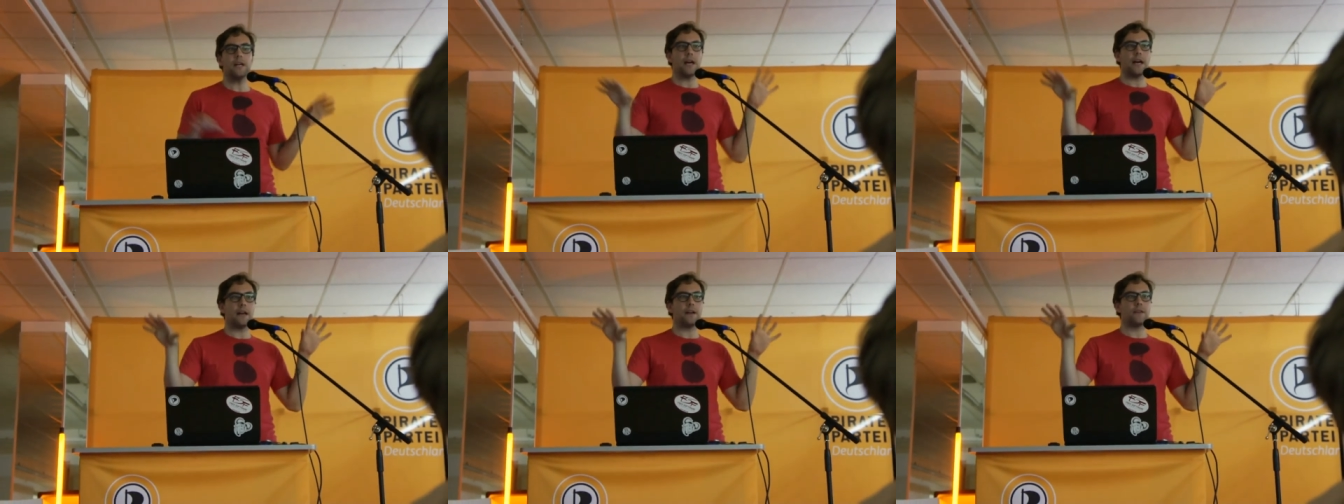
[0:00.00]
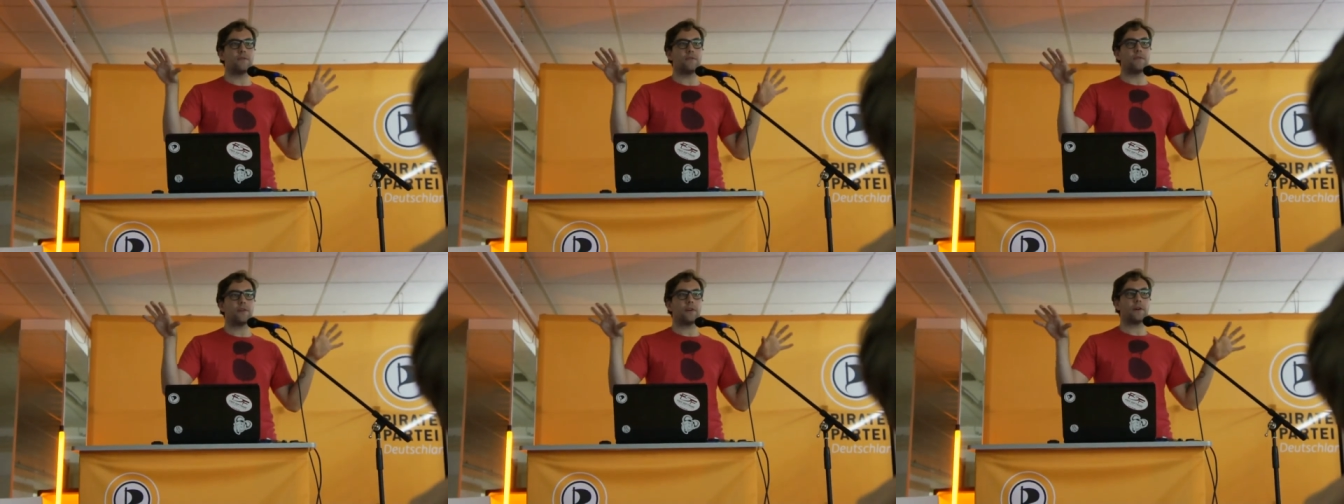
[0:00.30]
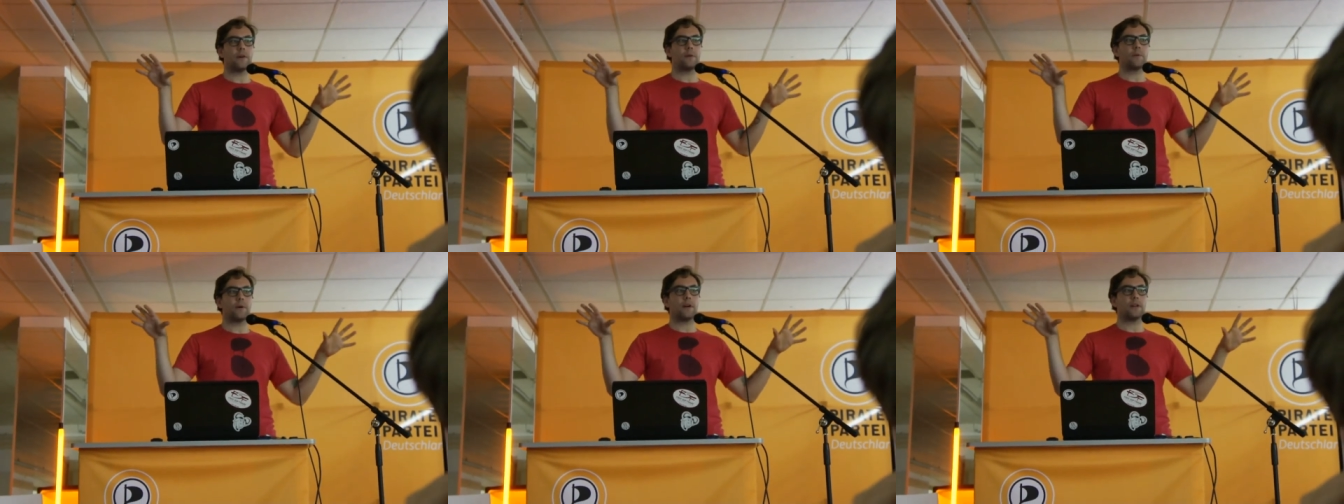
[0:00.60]
And
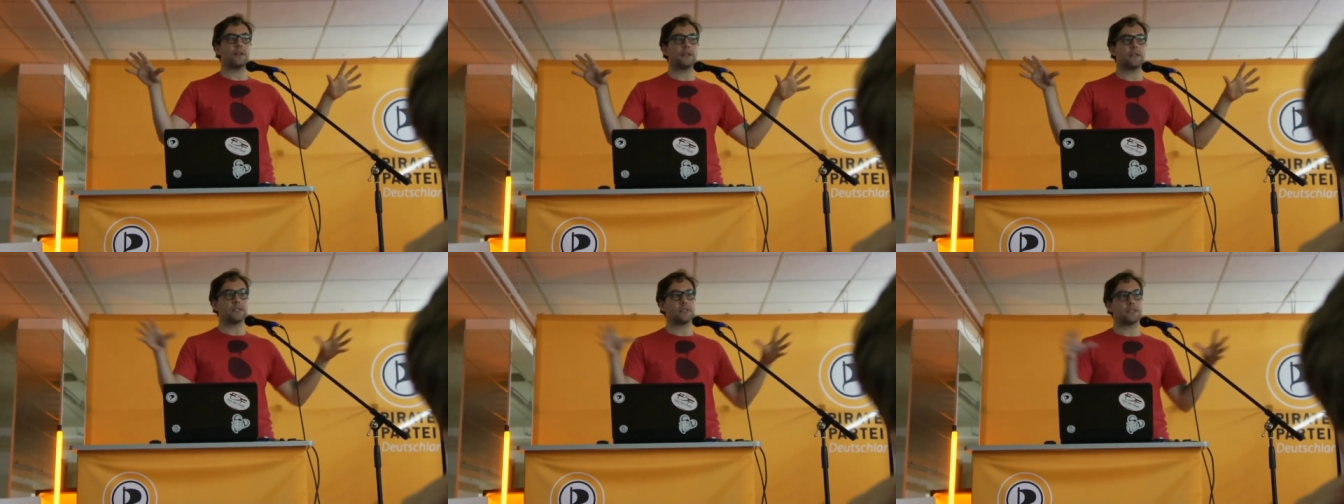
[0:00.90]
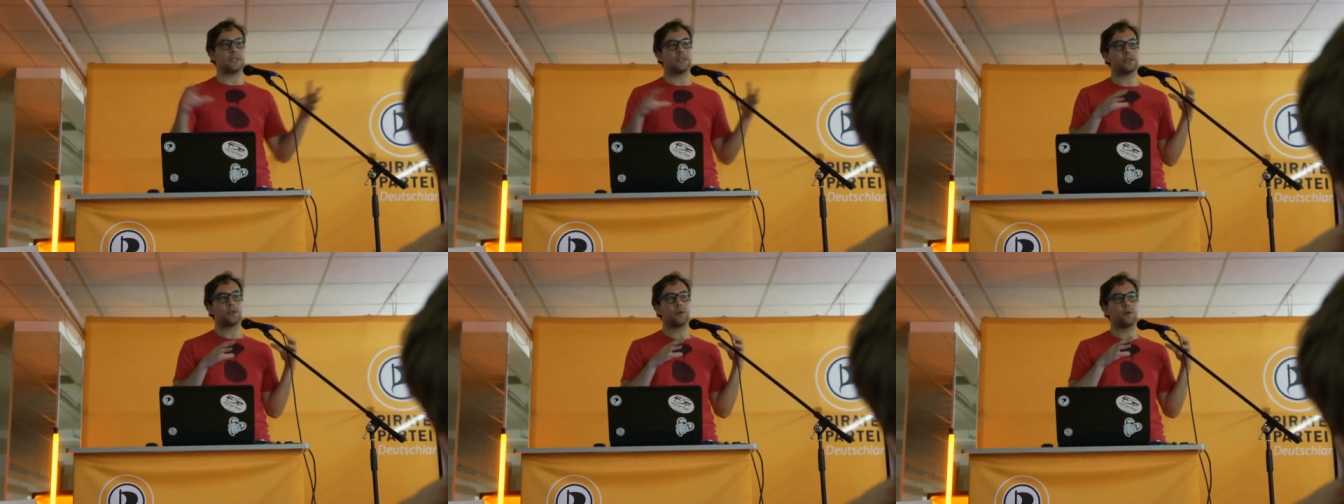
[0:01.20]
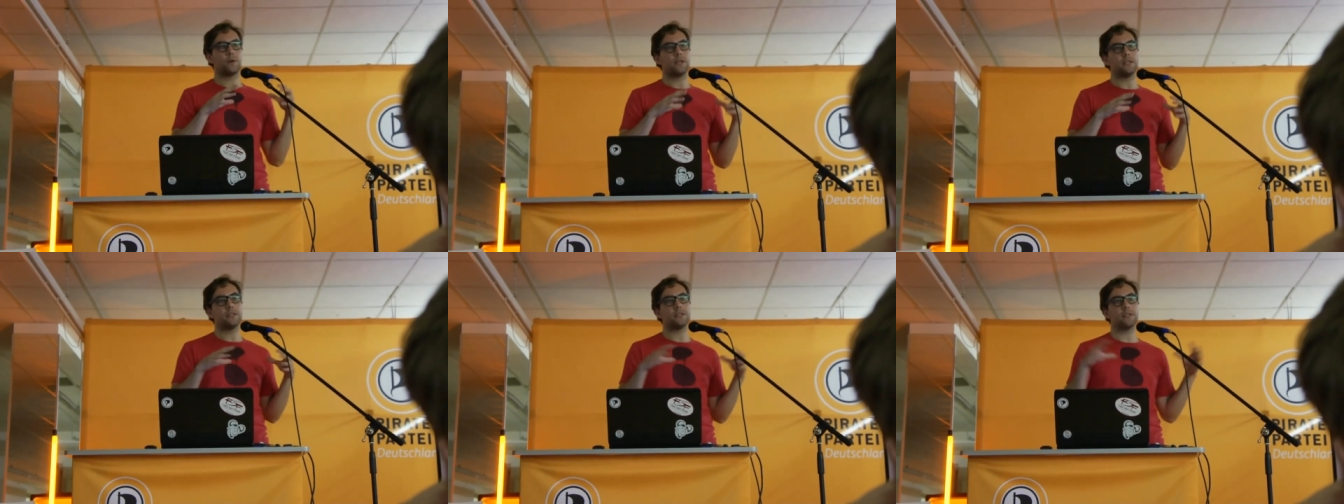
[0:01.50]
very rarely is this
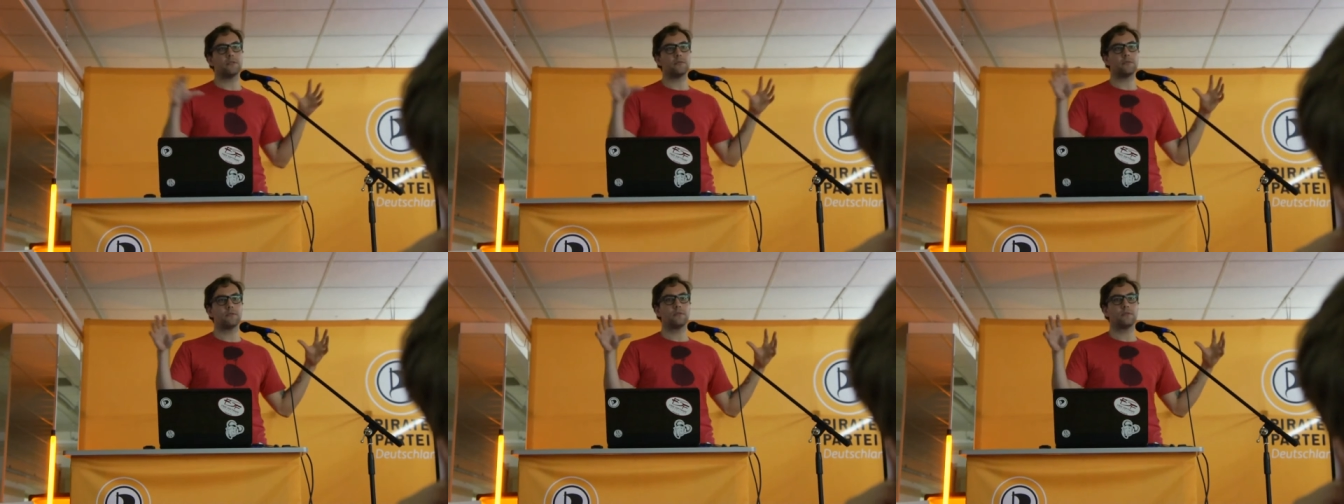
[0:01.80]
cohesive